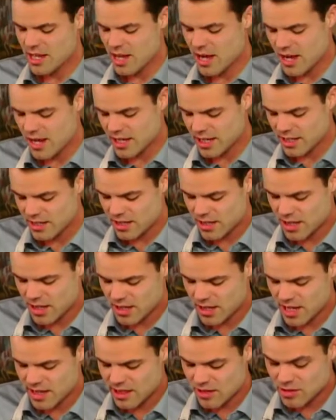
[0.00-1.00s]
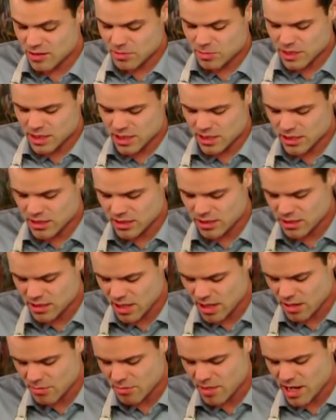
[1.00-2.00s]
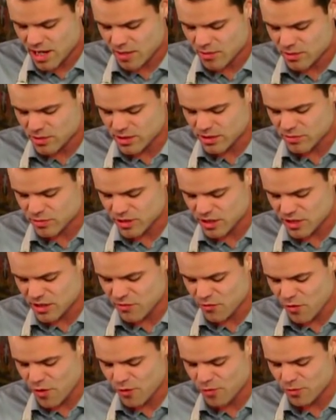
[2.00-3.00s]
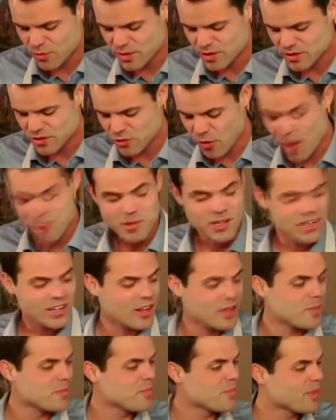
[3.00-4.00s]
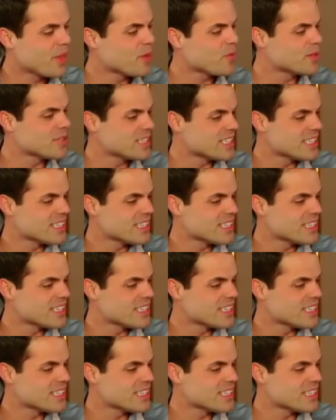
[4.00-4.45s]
on it. And that was because I was really involved with a drama club that was